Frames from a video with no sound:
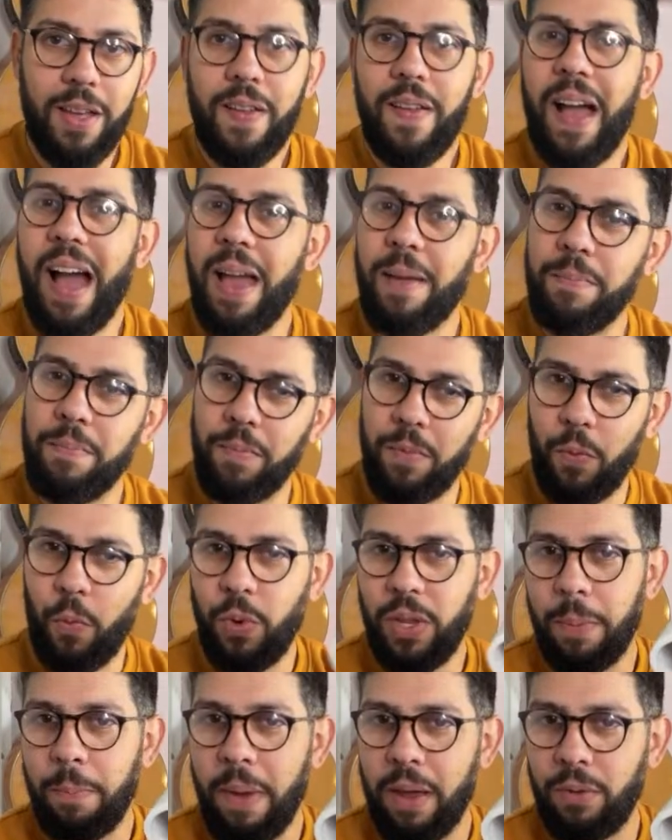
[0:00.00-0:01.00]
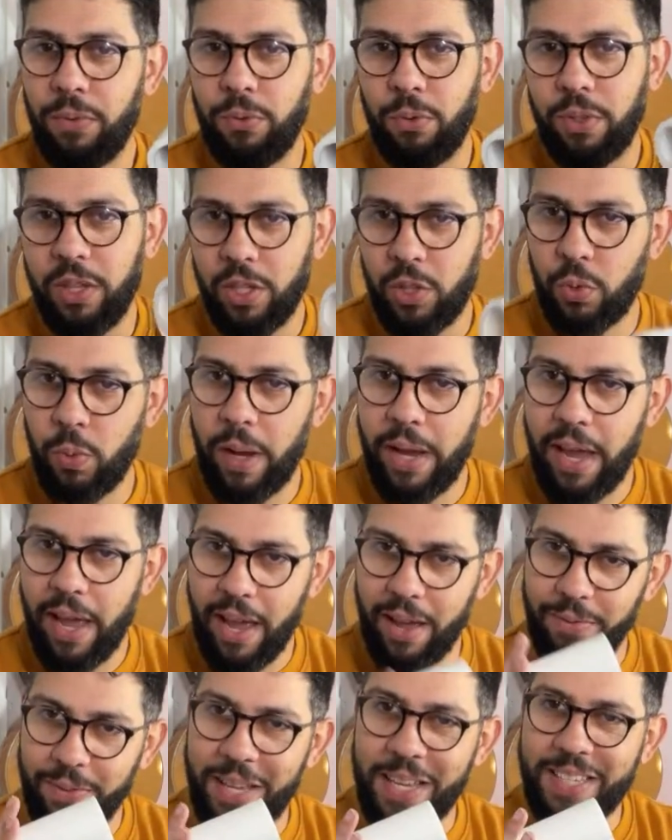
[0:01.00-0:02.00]
I'm with a man flu, that's why I
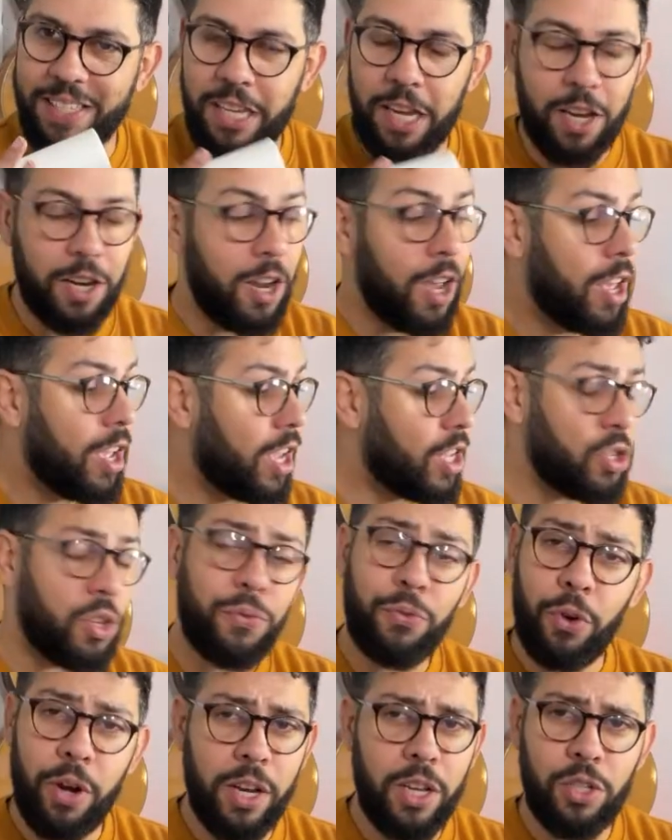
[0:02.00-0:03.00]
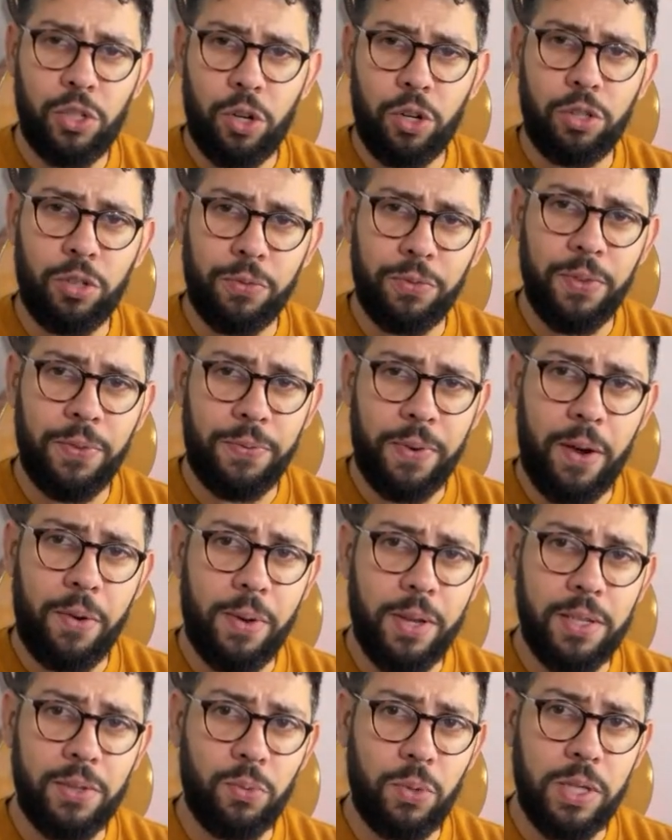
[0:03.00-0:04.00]
have this here. It's not for any sort of
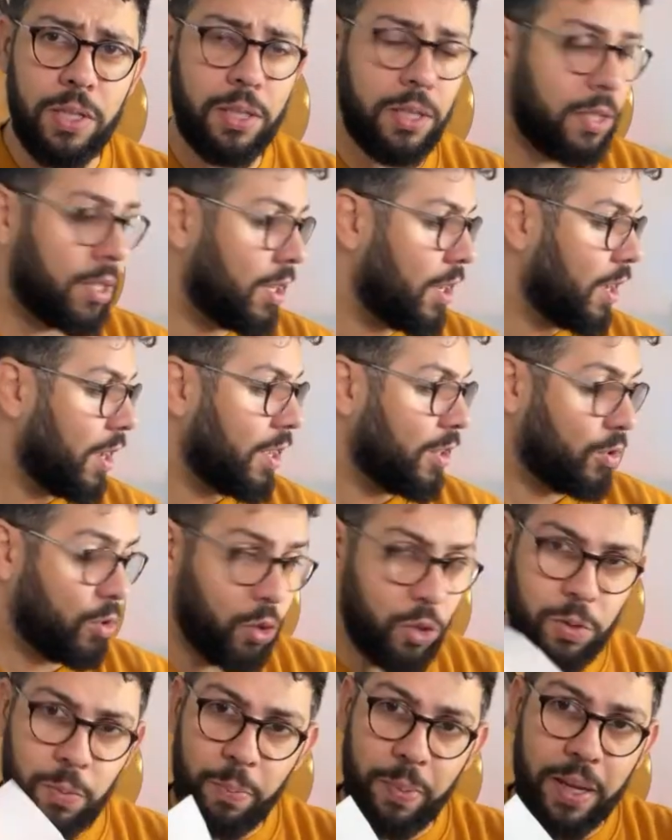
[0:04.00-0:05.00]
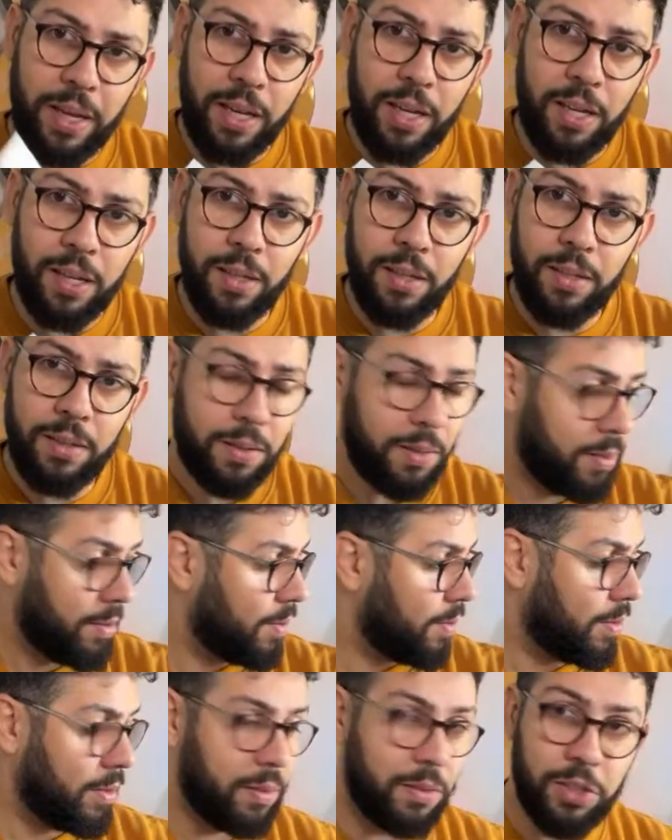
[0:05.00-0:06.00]
nefarious reason. Don't be
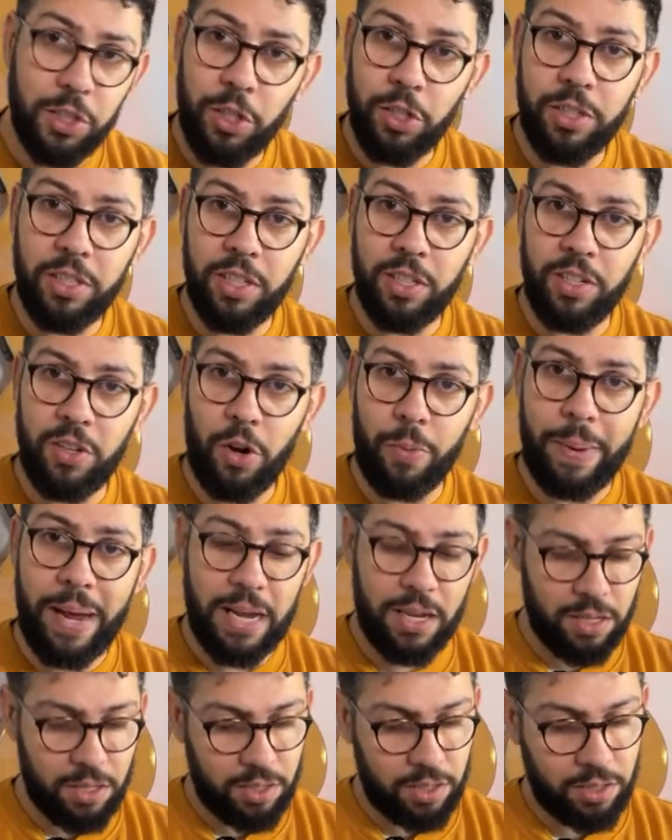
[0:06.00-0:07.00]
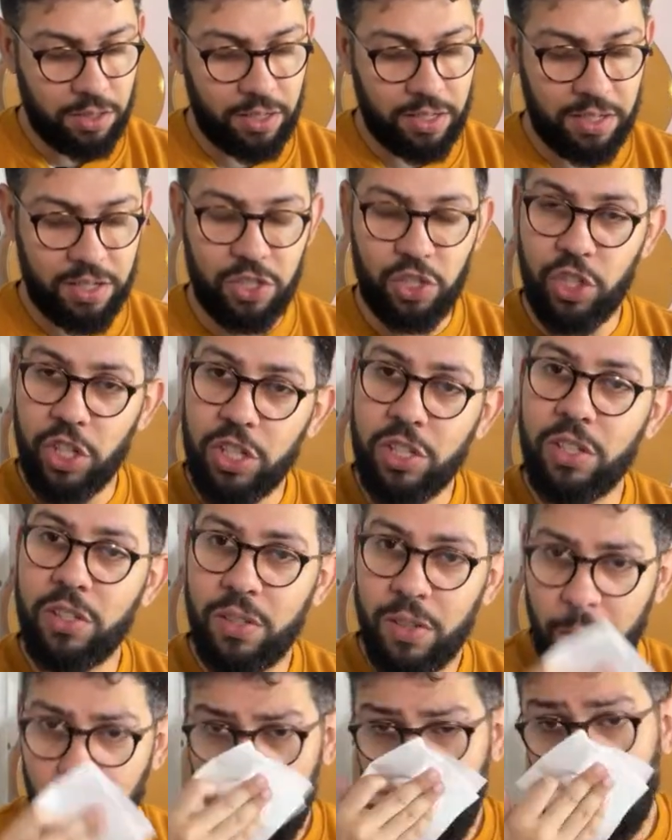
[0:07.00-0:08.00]
dirty in your minds. This is just
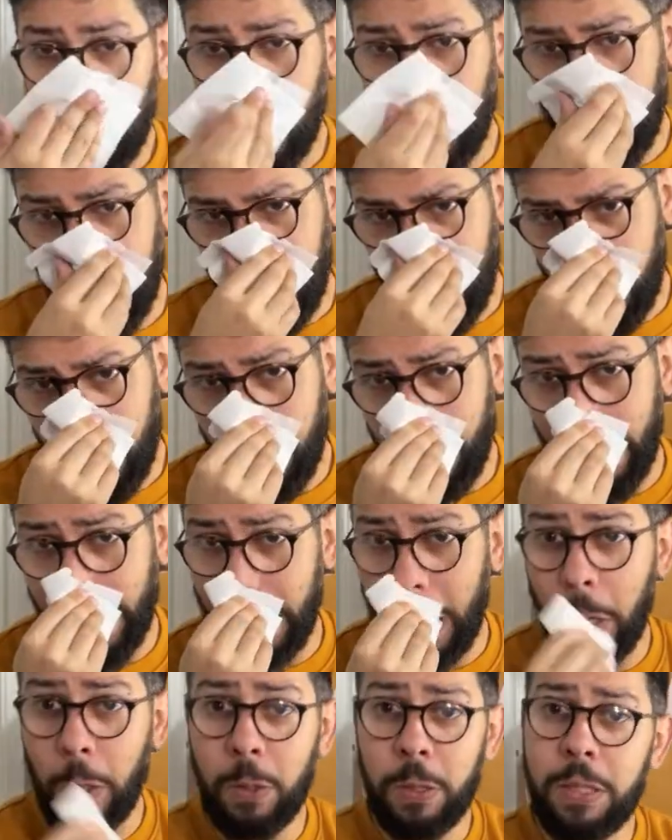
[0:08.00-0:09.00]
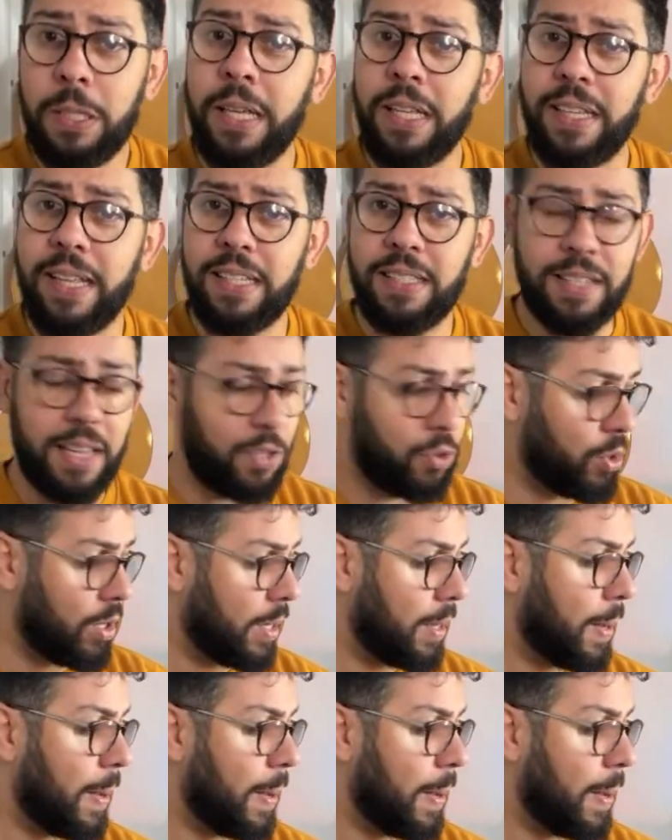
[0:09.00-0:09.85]
to clean my nose and etc.